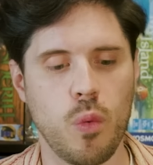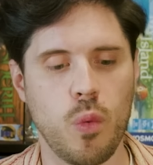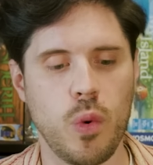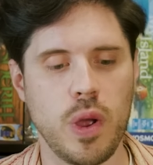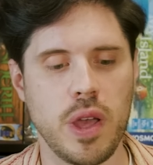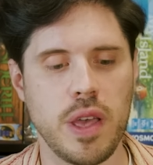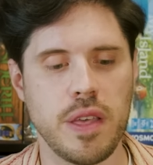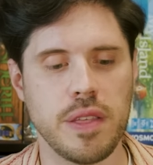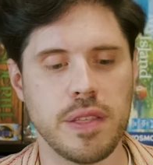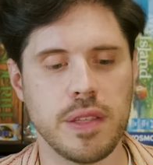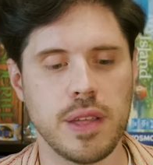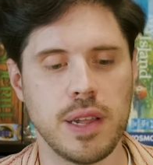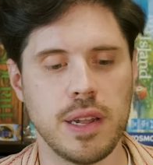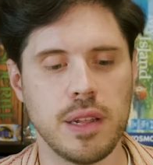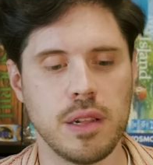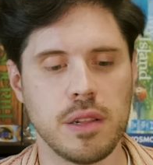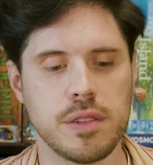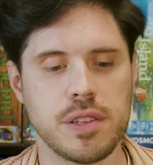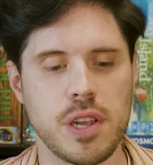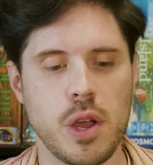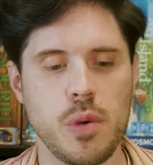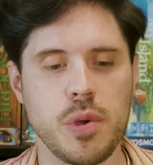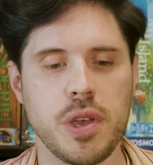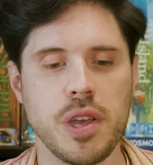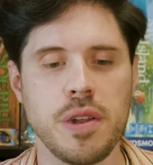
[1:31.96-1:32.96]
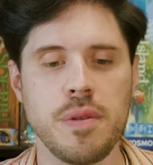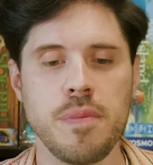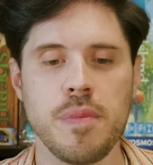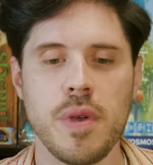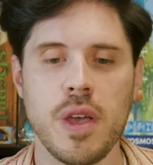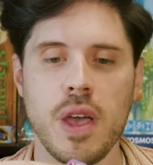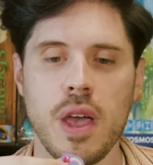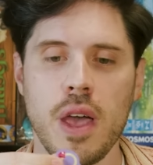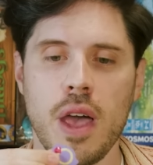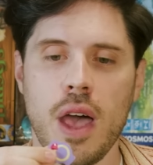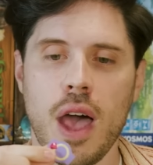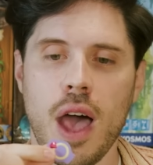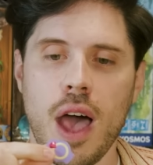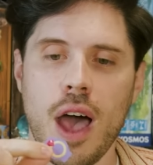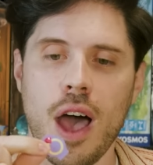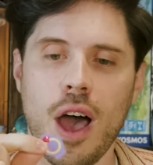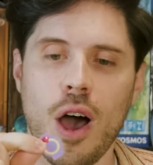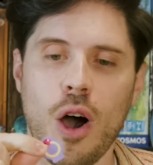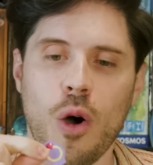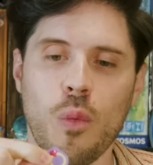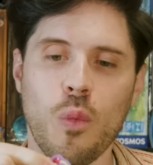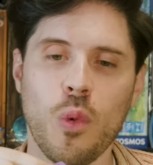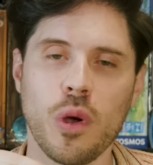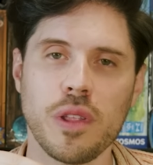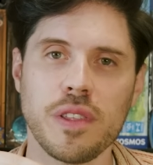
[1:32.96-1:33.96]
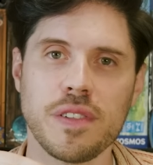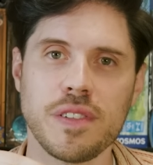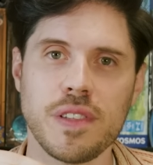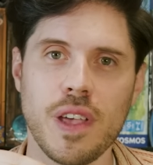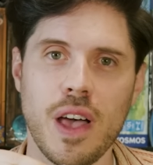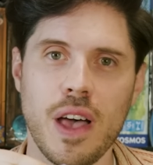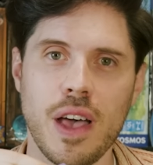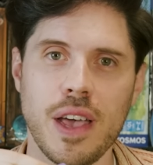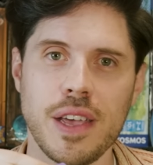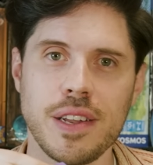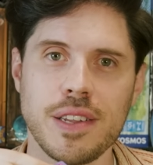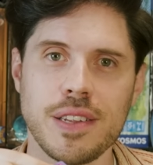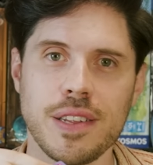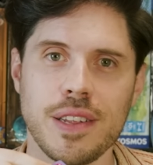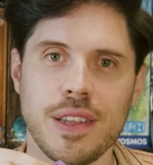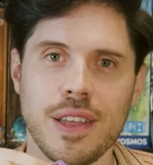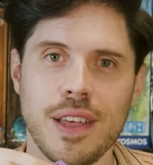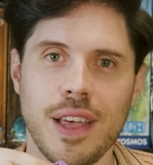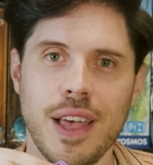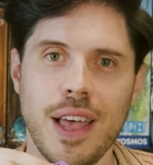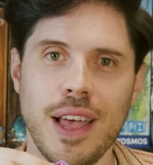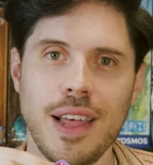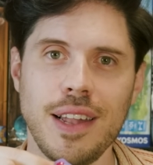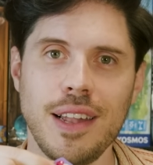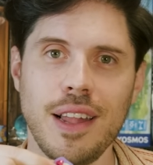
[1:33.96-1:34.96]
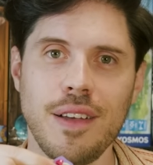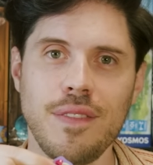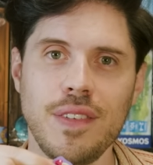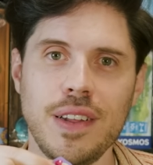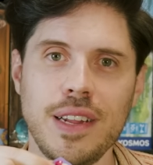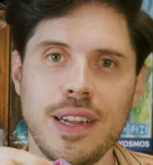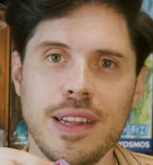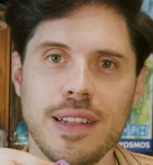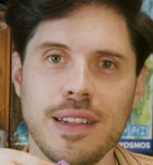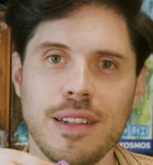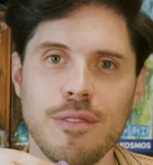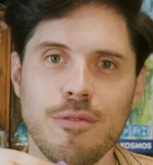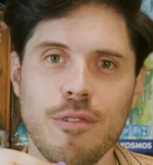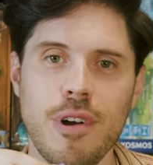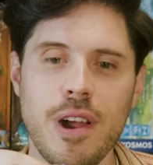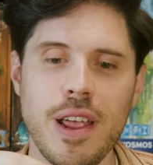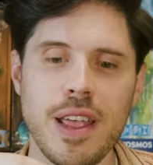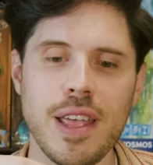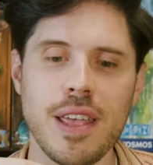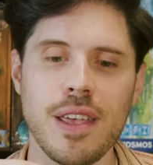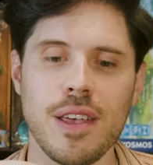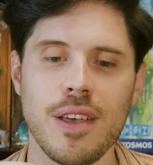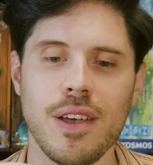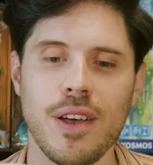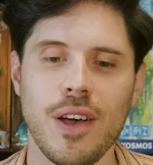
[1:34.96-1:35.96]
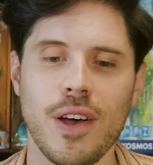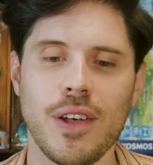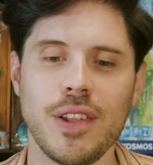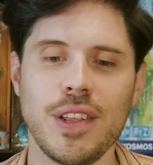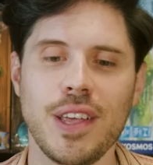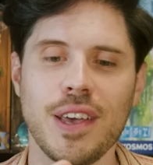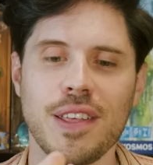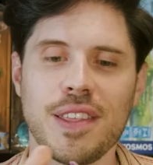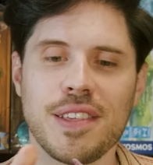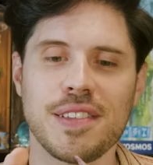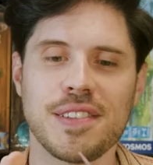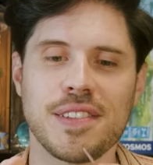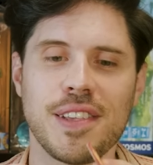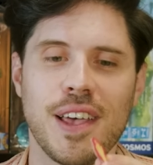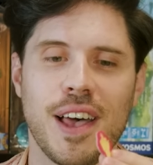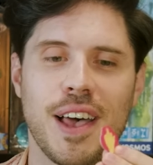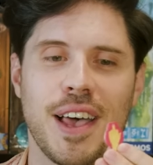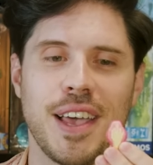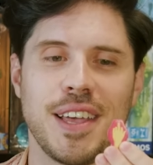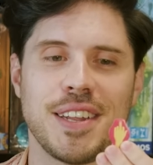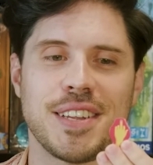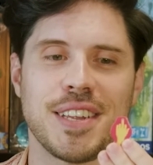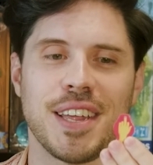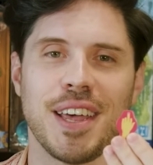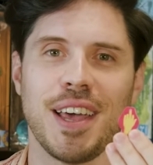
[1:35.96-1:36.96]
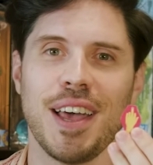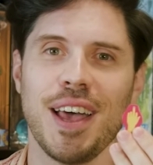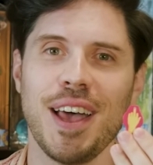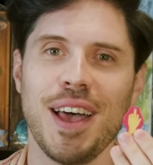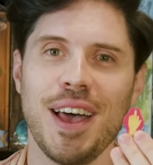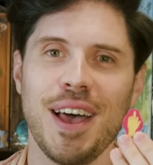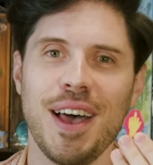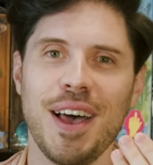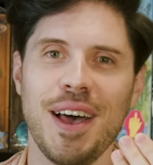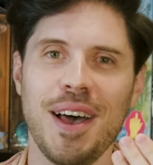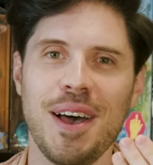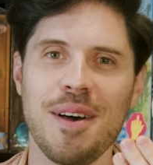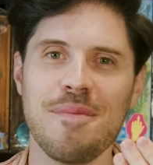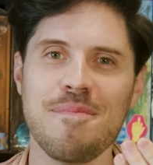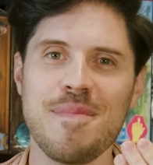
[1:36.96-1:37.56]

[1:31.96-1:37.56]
with a little token. On one side, a lovely little ring. On the other side, a